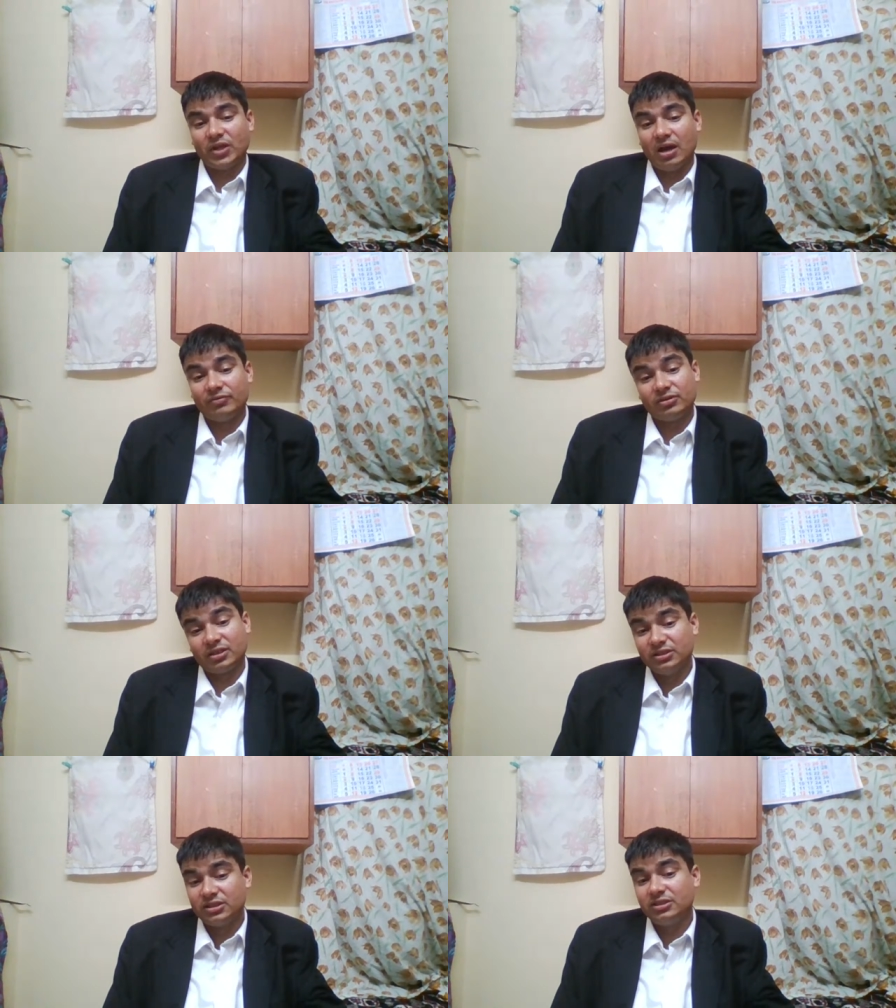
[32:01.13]
after
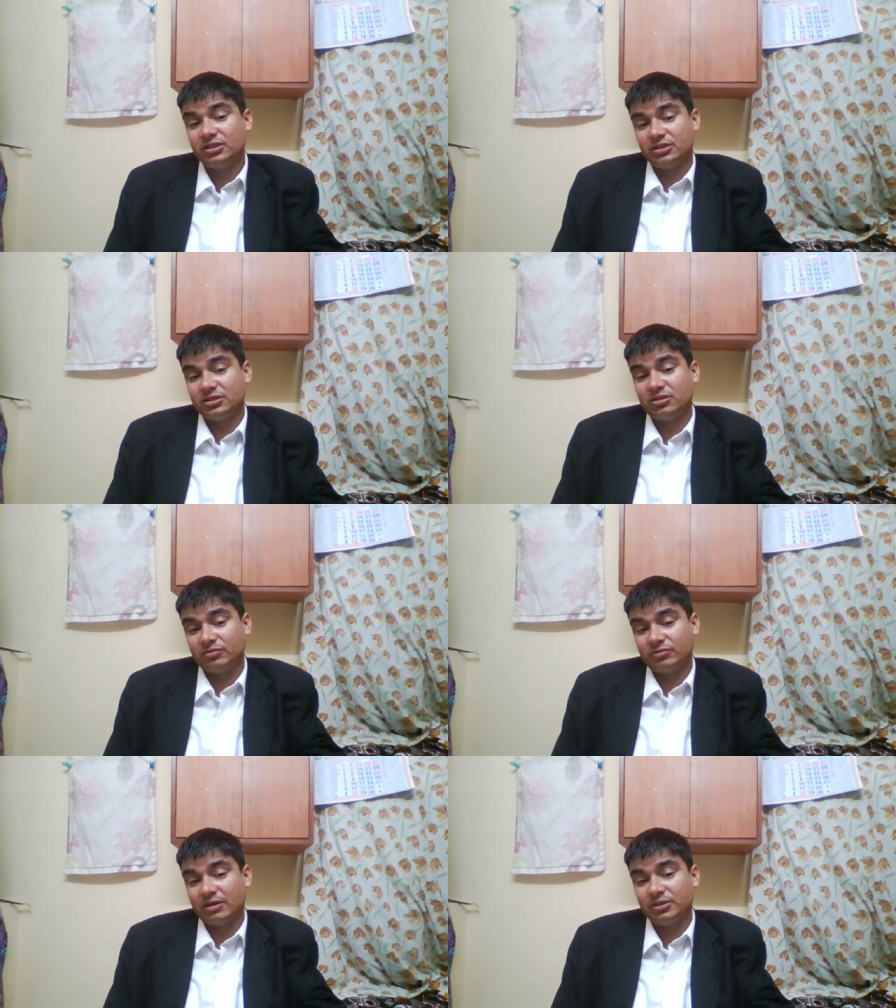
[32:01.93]
consideration
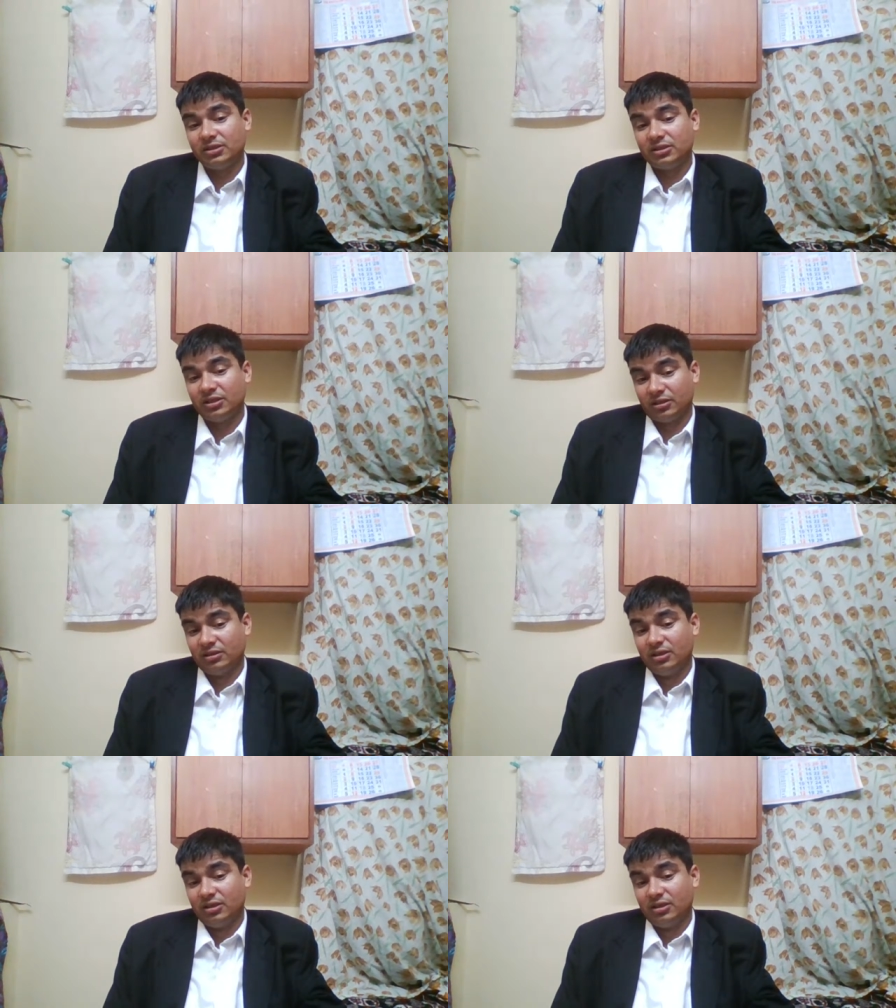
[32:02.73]
of everything,